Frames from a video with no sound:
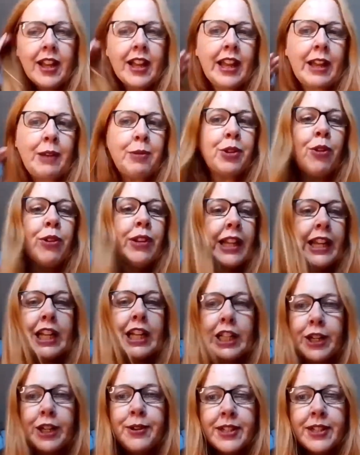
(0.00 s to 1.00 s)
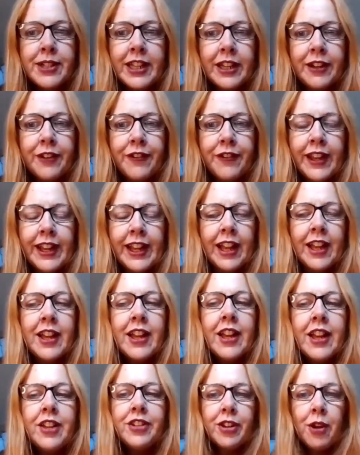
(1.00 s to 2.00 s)
it was all included in a figure.
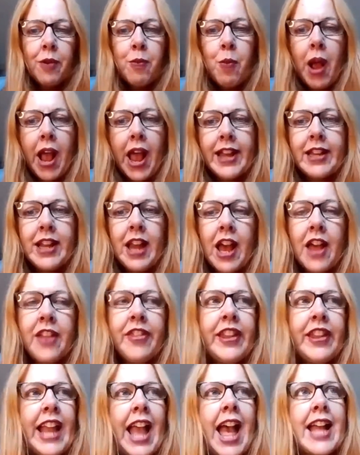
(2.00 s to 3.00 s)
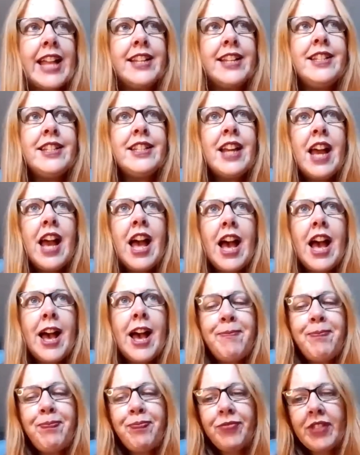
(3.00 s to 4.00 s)
So when at the end,
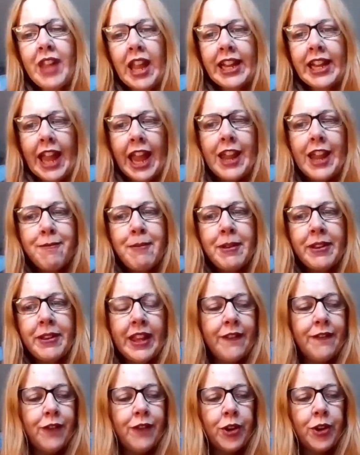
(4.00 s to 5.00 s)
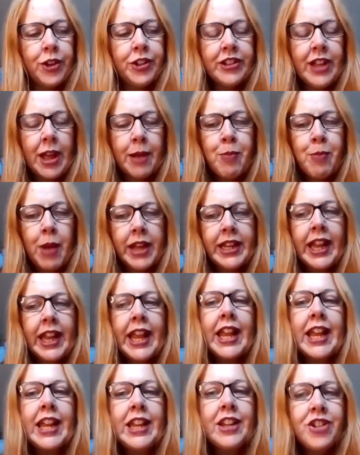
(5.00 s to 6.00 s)
they gave me the invoice and then went,
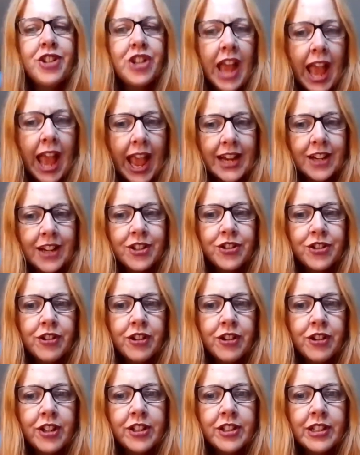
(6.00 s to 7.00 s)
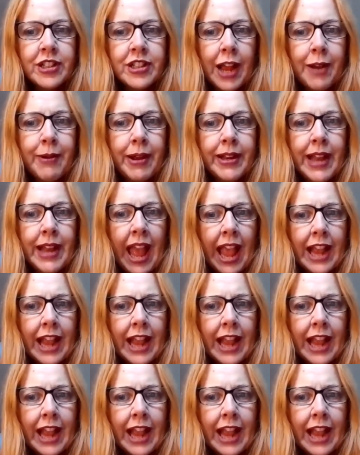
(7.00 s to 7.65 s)
here's your extras. And I went,